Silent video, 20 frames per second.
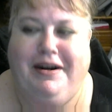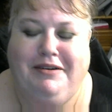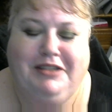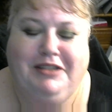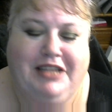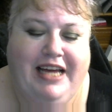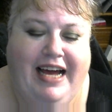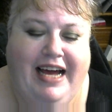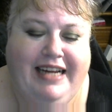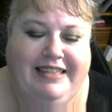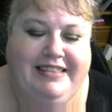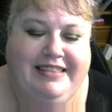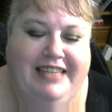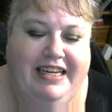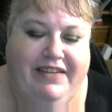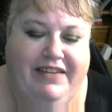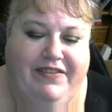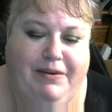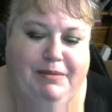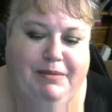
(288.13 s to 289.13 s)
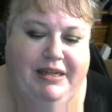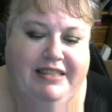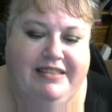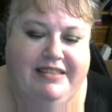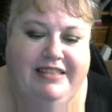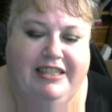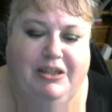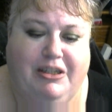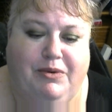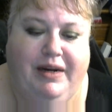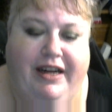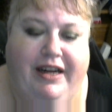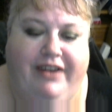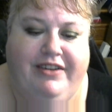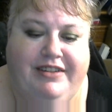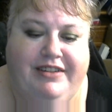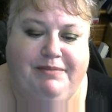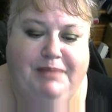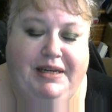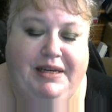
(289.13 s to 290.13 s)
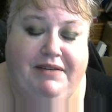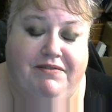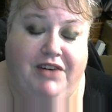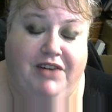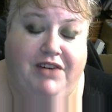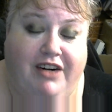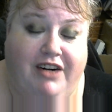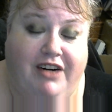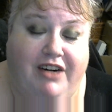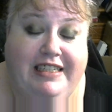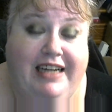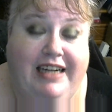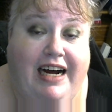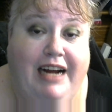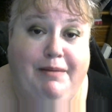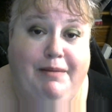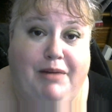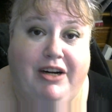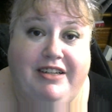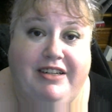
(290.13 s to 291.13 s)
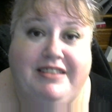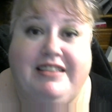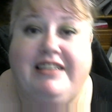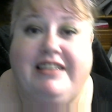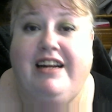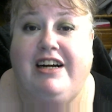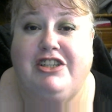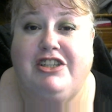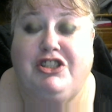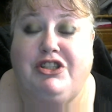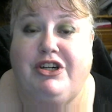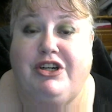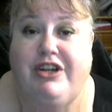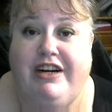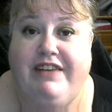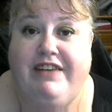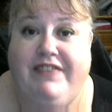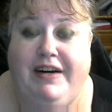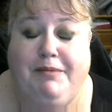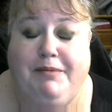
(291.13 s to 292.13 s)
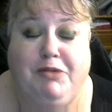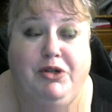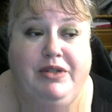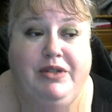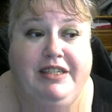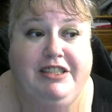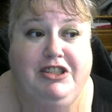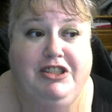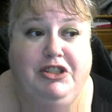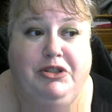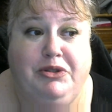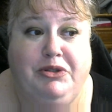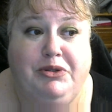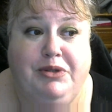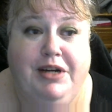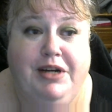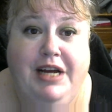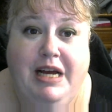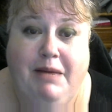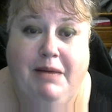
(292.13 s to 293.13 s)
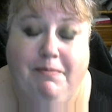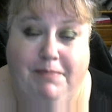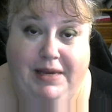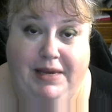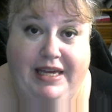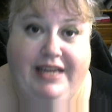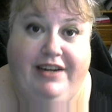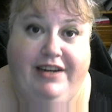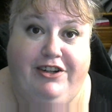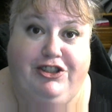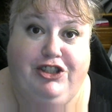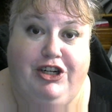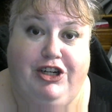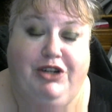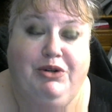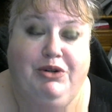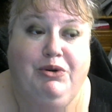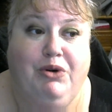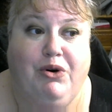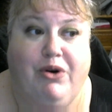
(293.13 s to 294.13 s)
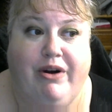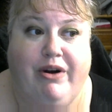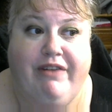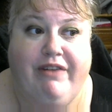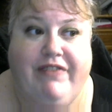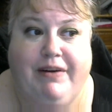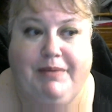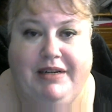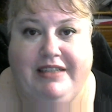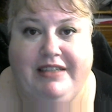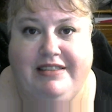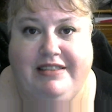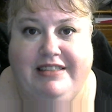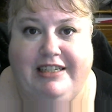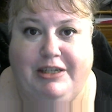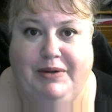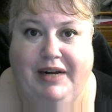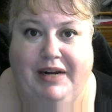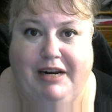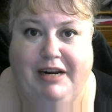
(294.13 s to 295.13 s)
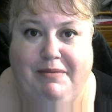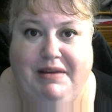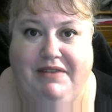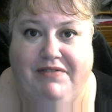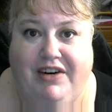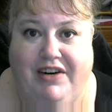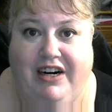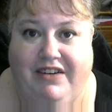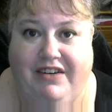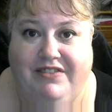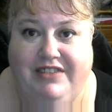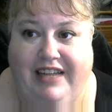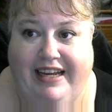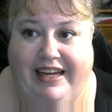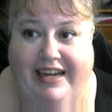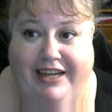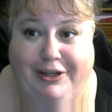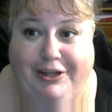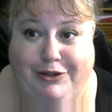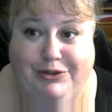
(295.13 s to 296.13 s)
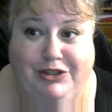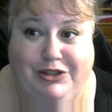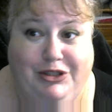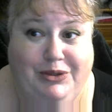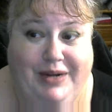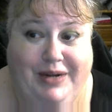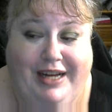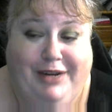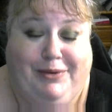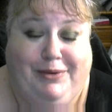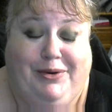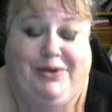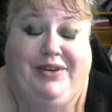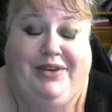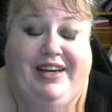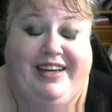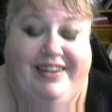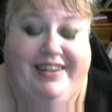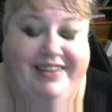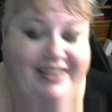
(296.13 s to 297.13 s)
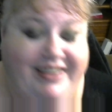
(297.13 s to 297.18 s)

They got to see if I'm going to stick around and be involved. And I'm honestly not sure if I'm going to be in a show or if I'm going to stick around and be involved like I used to. I don't know yet.